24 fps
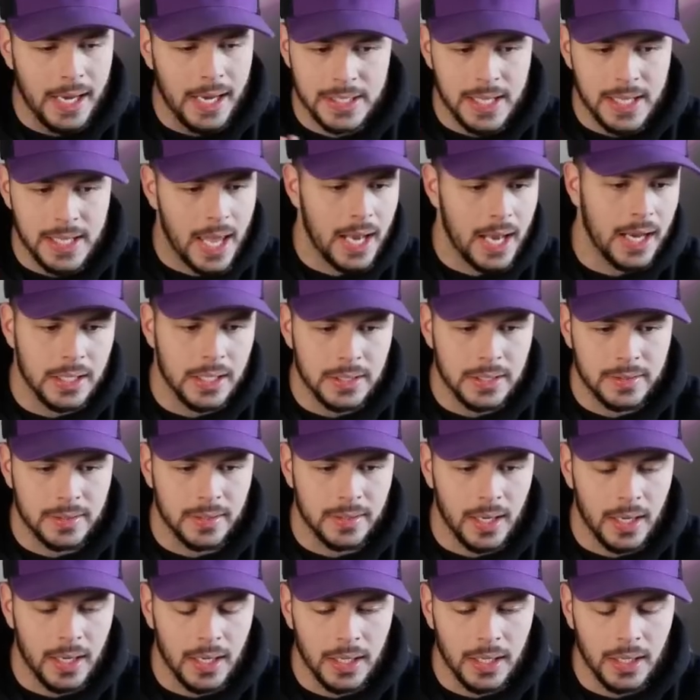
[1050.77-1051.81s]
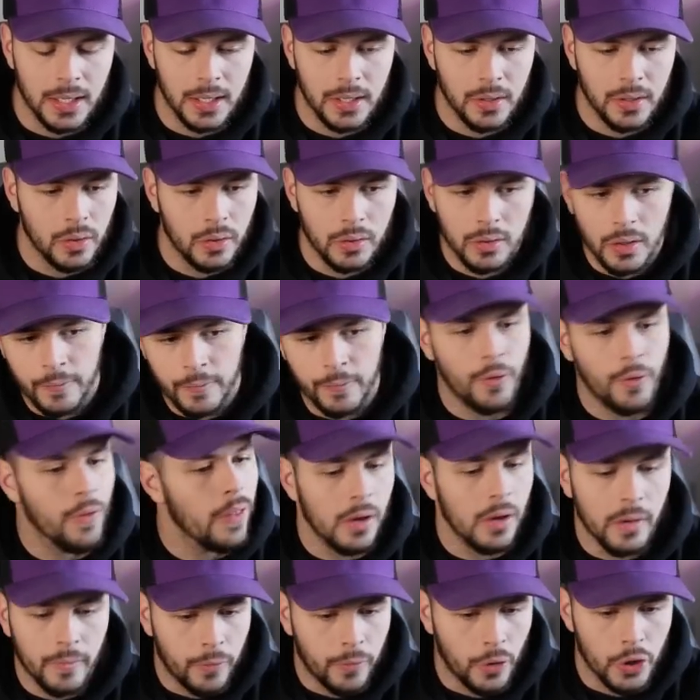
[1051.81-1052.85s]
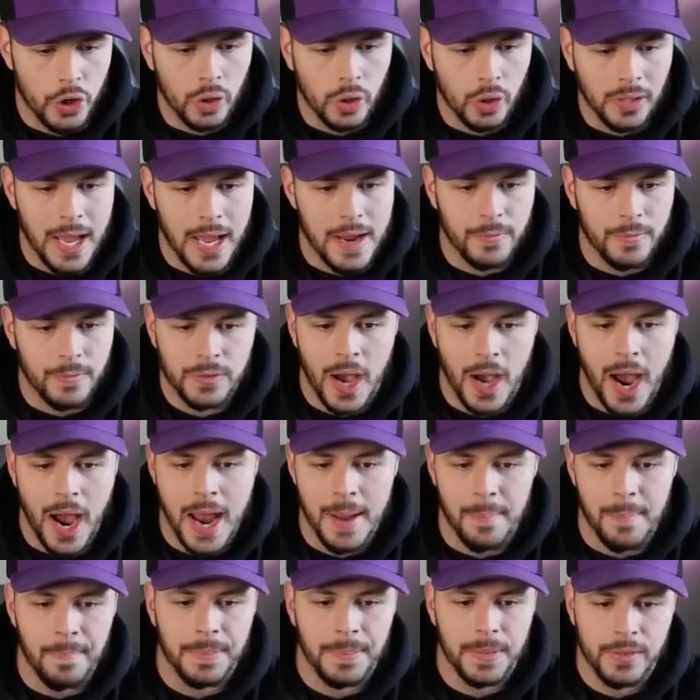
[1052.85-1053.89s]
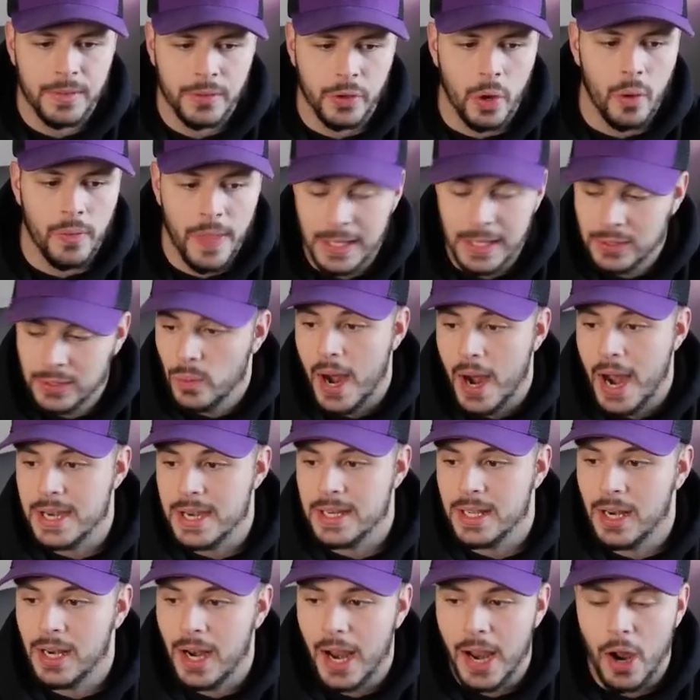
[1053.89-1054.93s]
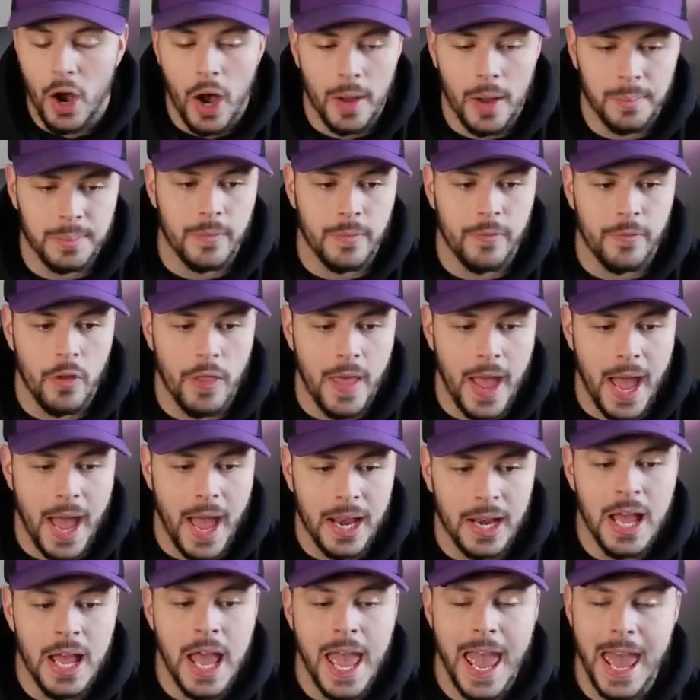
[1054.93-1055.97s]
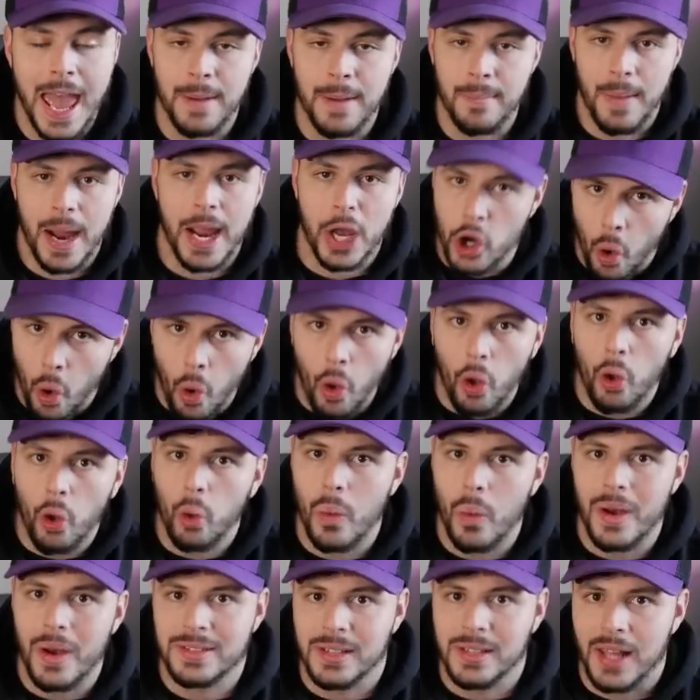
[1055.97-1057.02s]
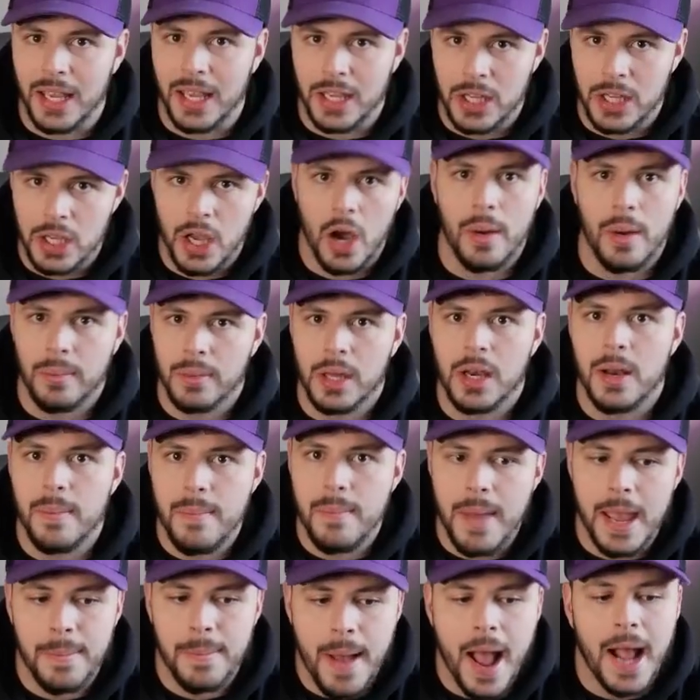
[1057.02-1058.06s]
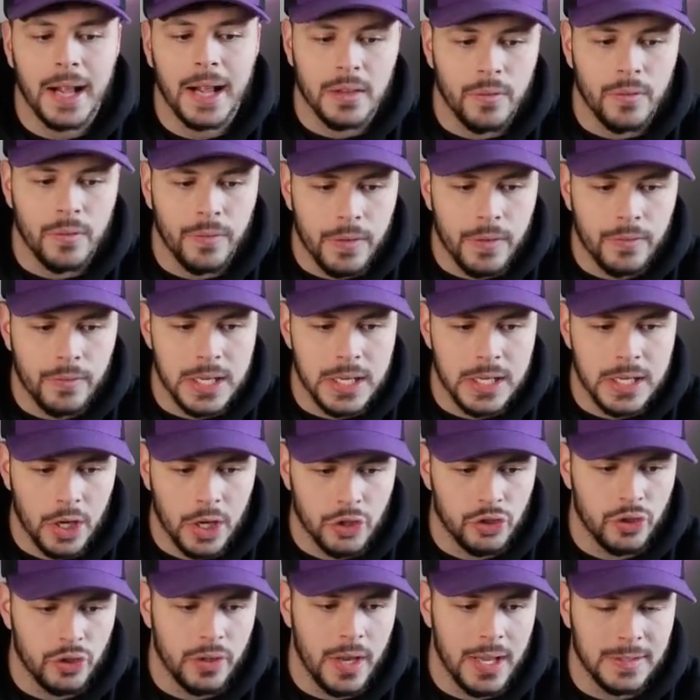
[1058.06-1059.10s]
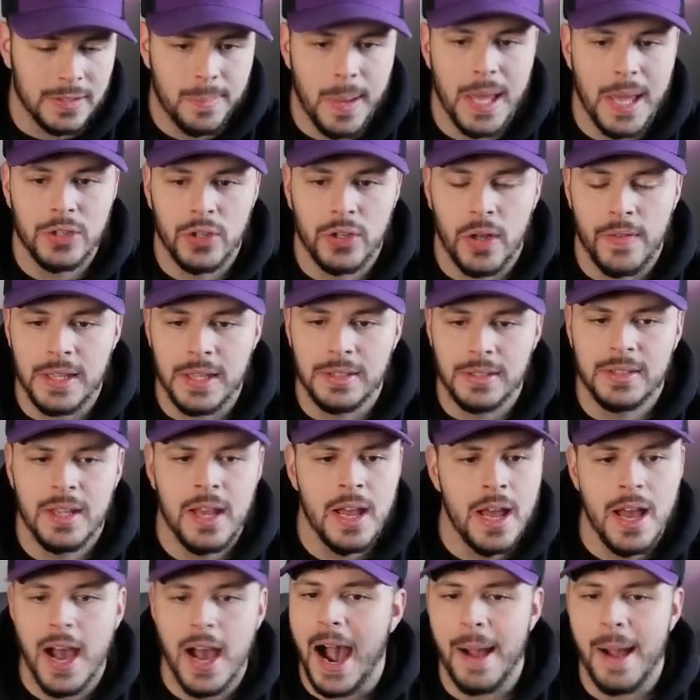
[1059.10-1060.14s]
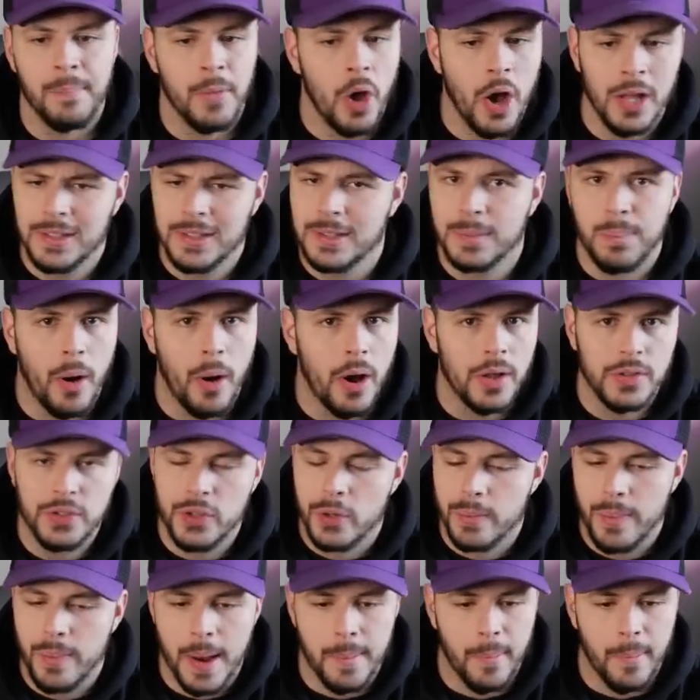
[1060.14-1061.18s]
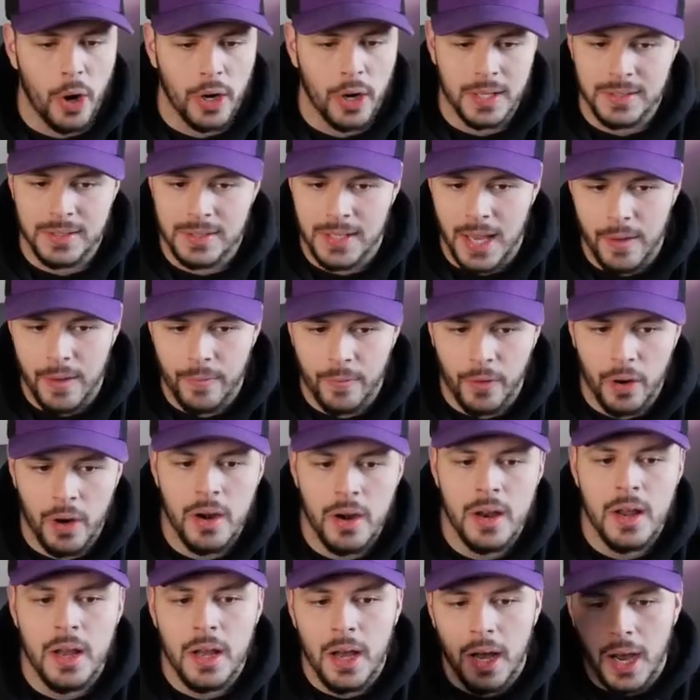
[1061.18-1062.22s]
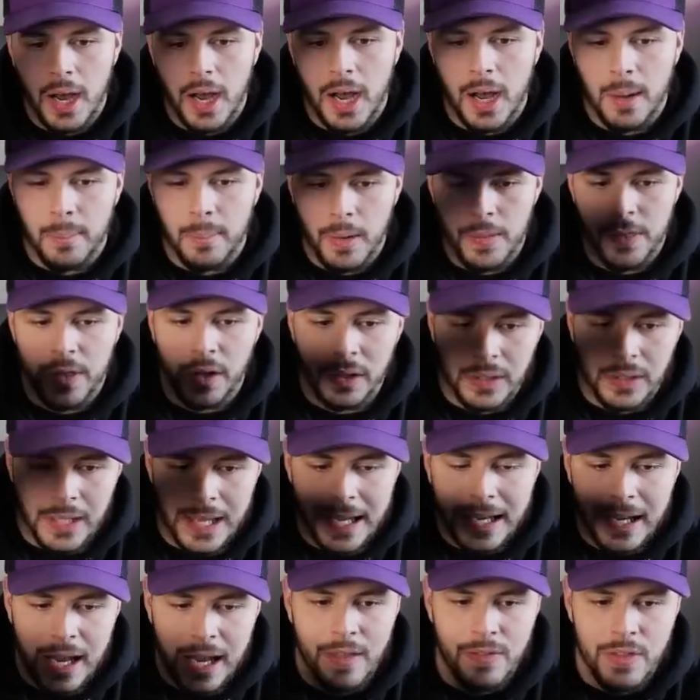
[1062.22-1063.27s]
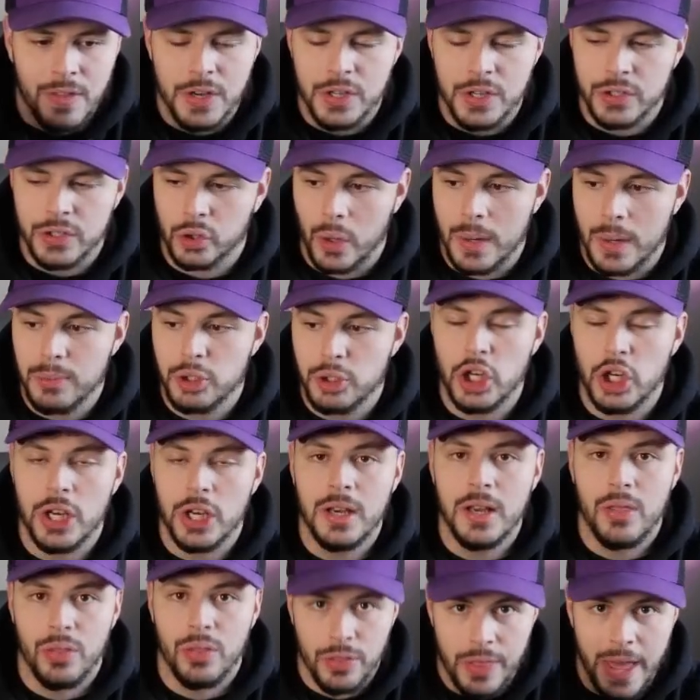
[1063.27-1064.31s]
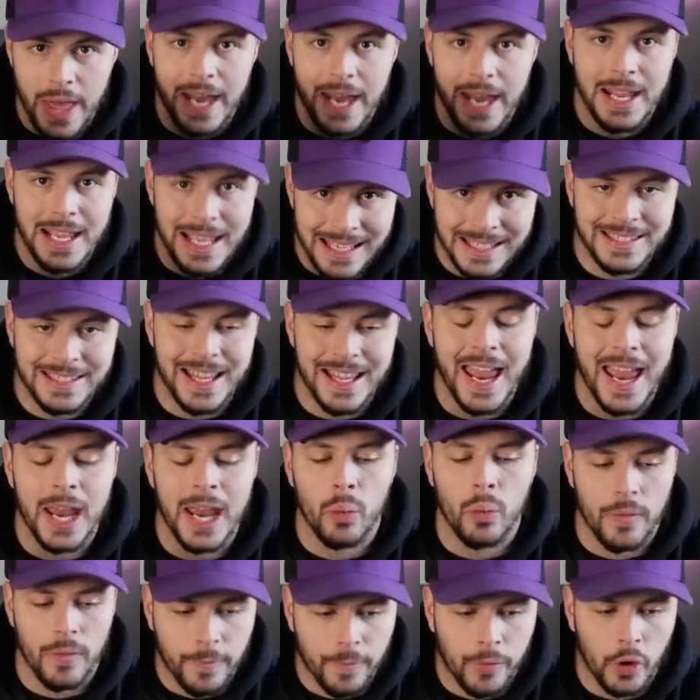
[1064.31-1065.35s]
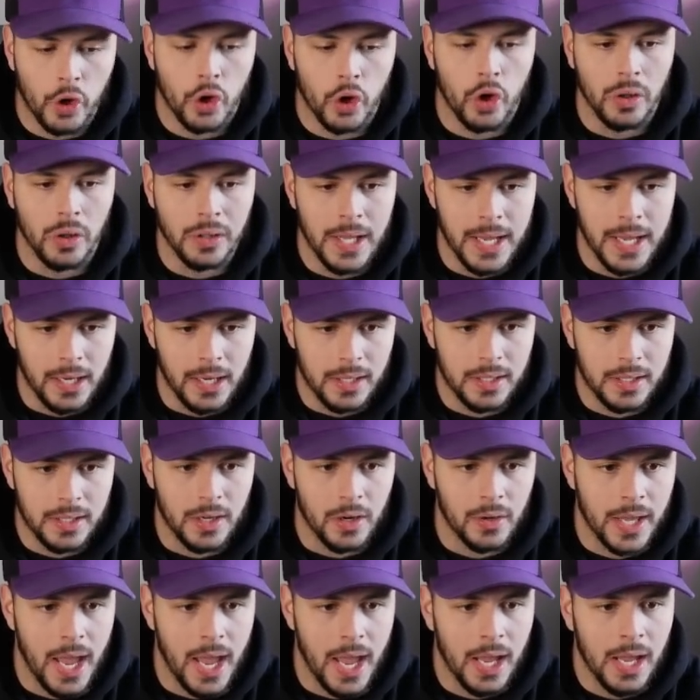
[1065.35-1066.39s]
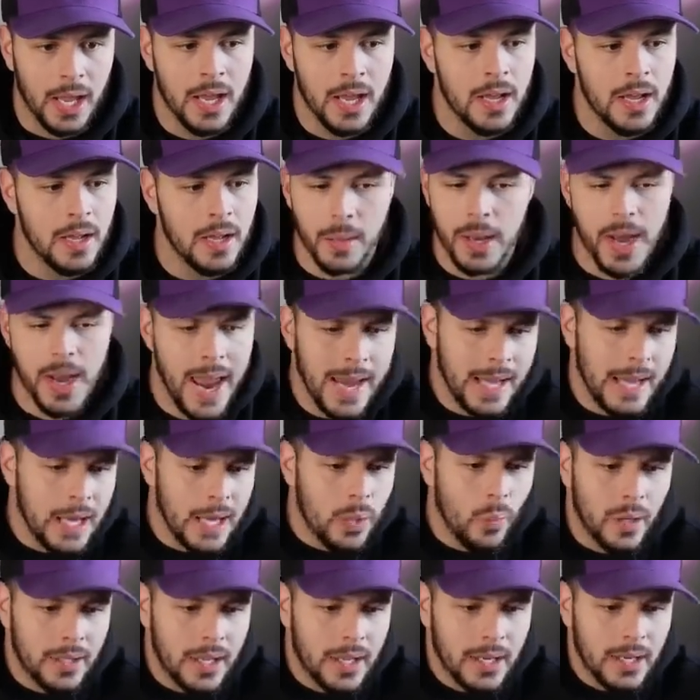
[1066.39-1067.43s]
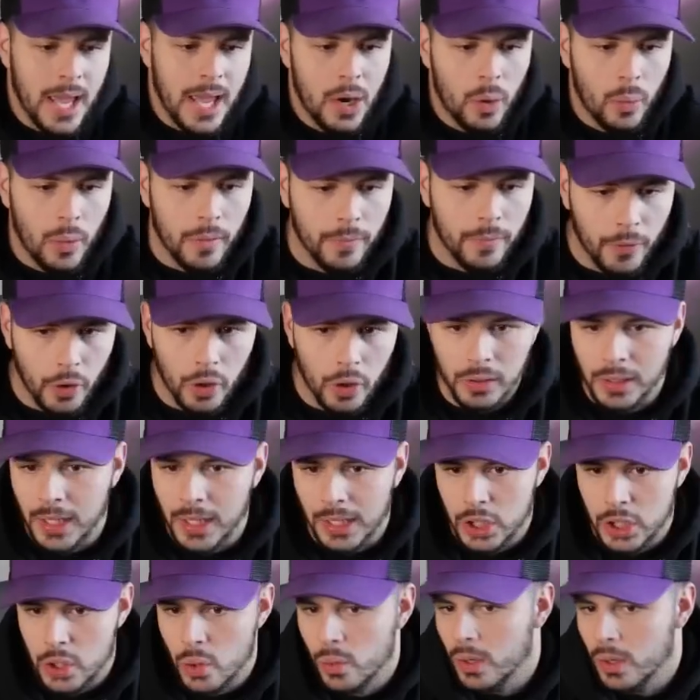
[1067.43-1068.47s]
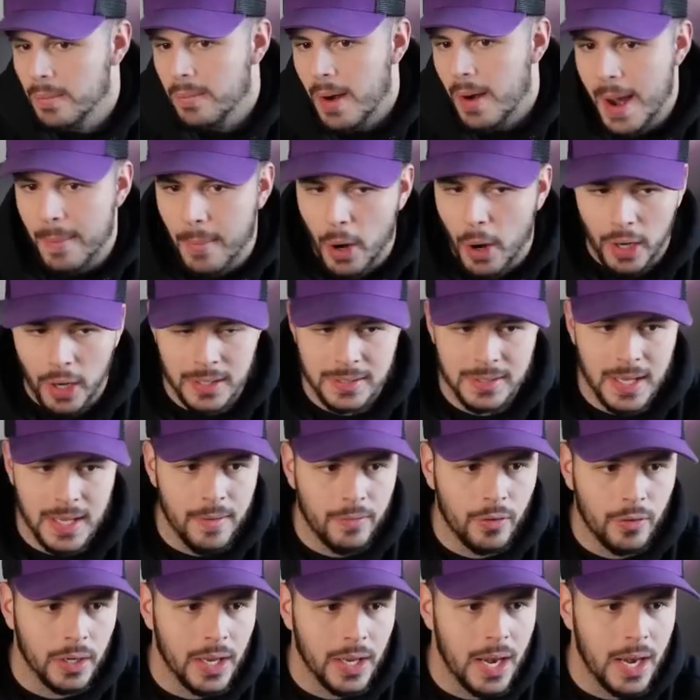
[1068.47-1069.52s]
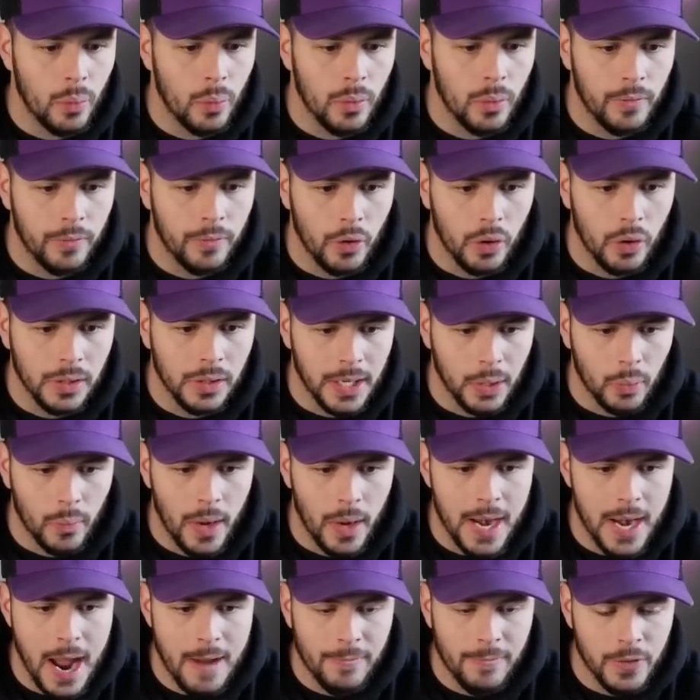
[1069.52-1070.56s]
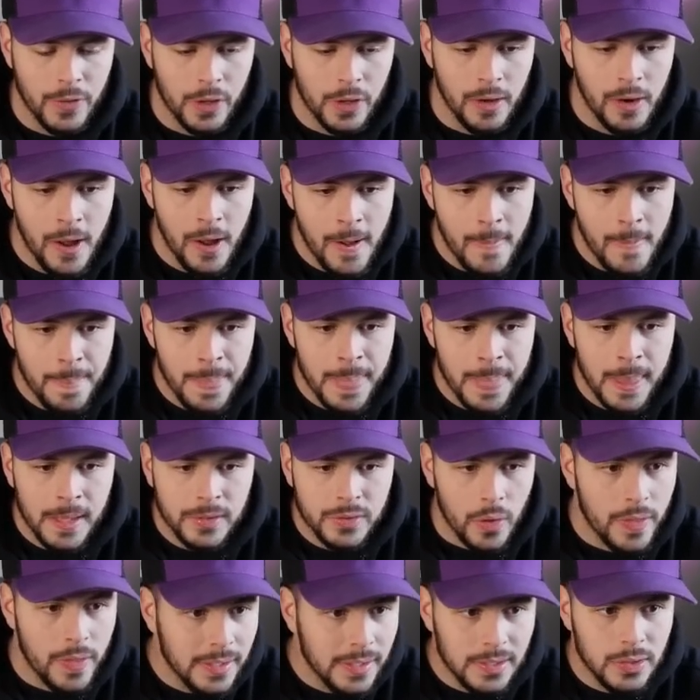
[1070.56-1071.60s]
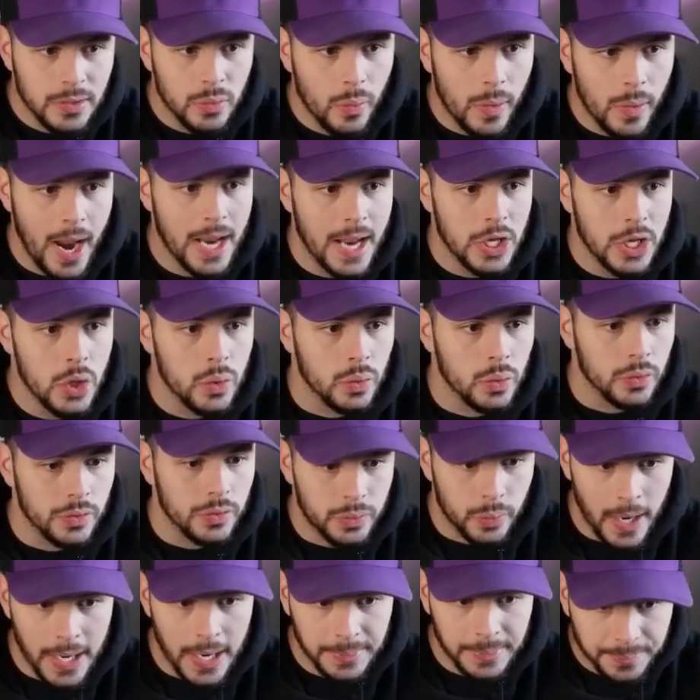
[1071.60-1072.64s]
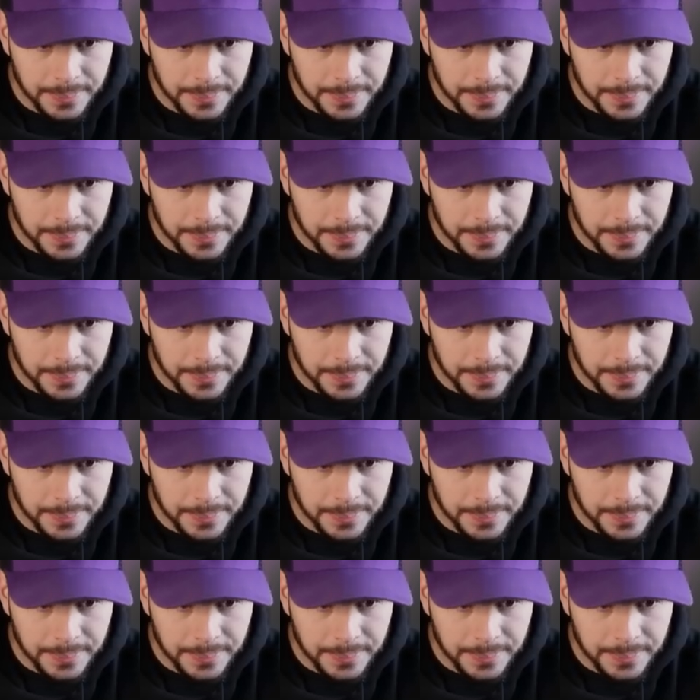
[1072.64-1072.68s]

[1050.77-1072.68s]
get it, for your lifetime. So that's what I did. I opted for that. And my goal was like, yo, I'm going to make back the $1,500 I spent on this. I'm not sponsored by Market Cipher, but the link in the description, that is a referral link. Okay. But anyone can get a referral link. You can buy Market Cipher and get a referral link right after. So this is what I use, right?